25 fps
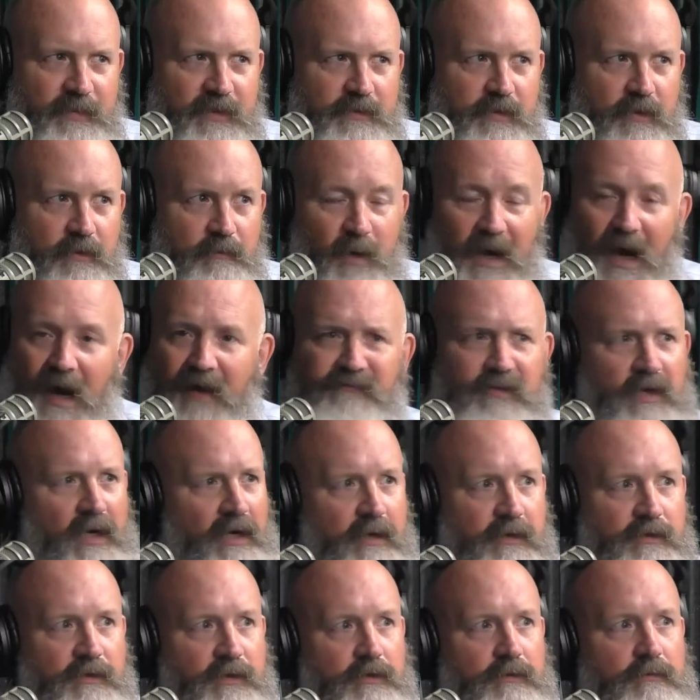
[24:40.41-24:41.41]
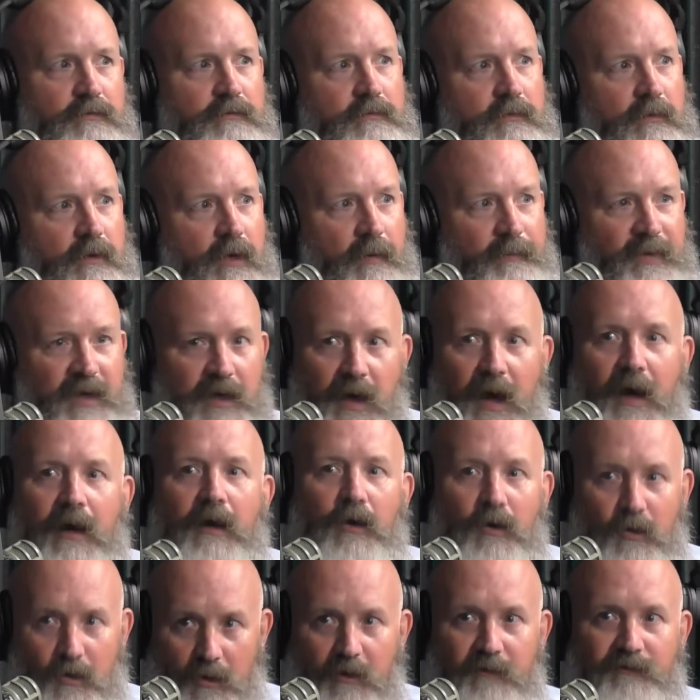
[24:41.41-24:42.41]
it's earned, but I've done it too. I mean, I
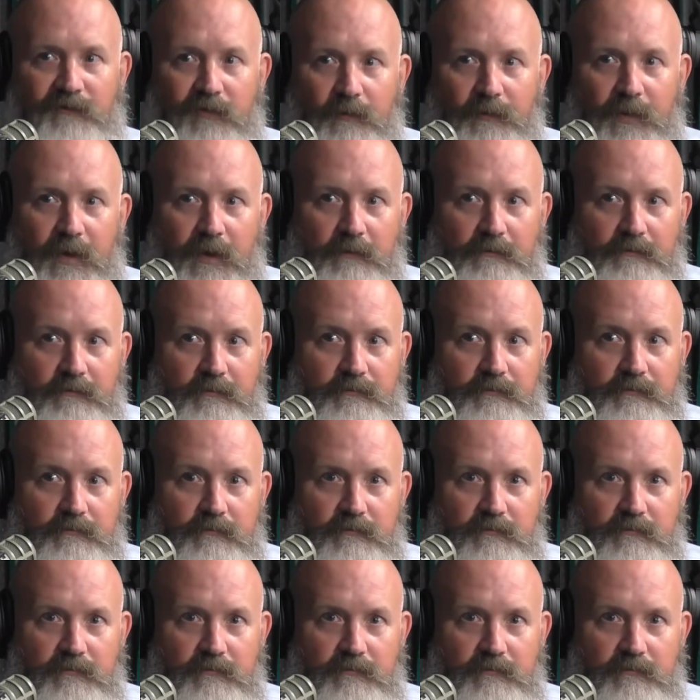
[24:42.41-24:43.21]
learned it from him.